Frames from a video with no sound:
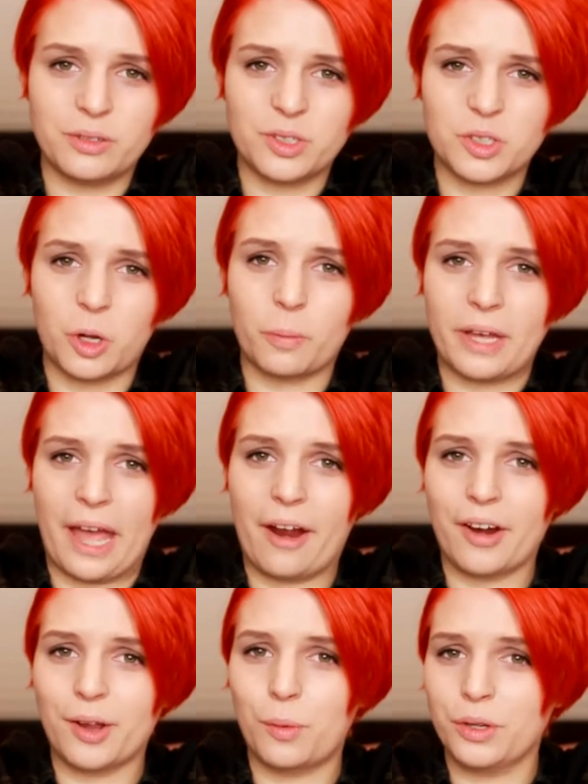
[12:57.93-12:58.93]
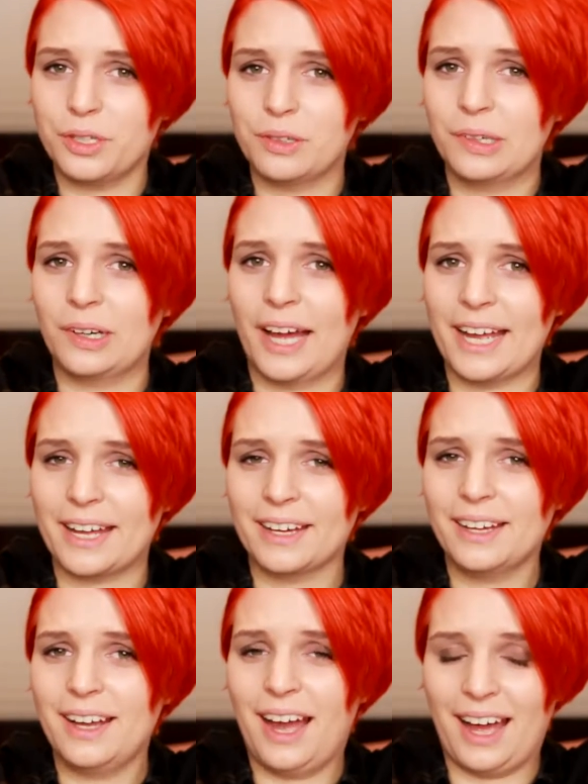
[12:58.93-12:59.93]
you stop caring what you look
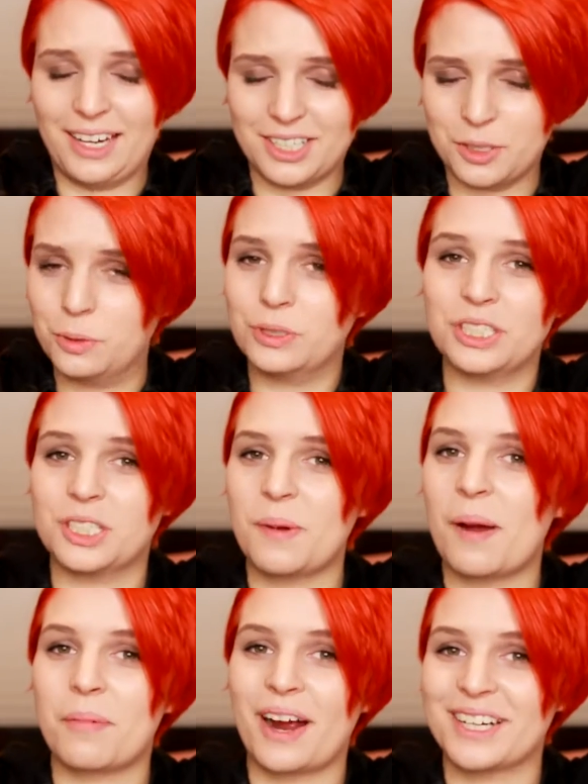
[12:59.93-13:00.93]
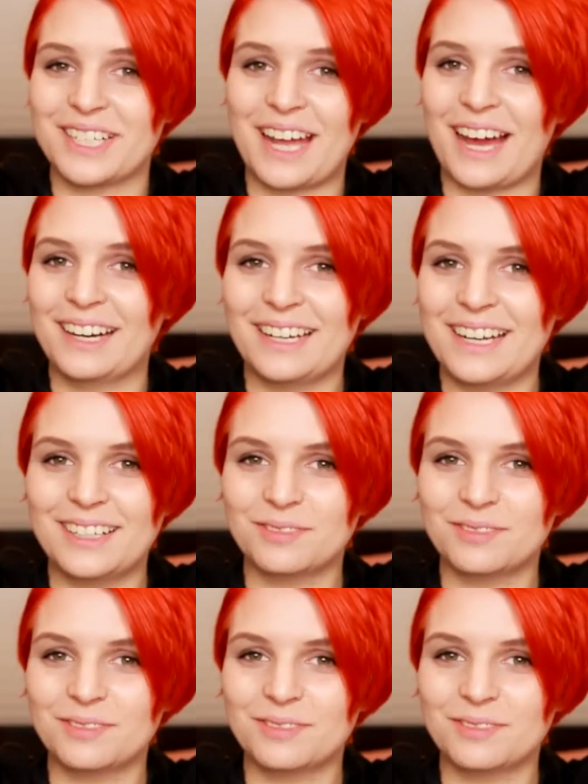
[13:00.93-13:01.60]
like, and it's all just about practicality.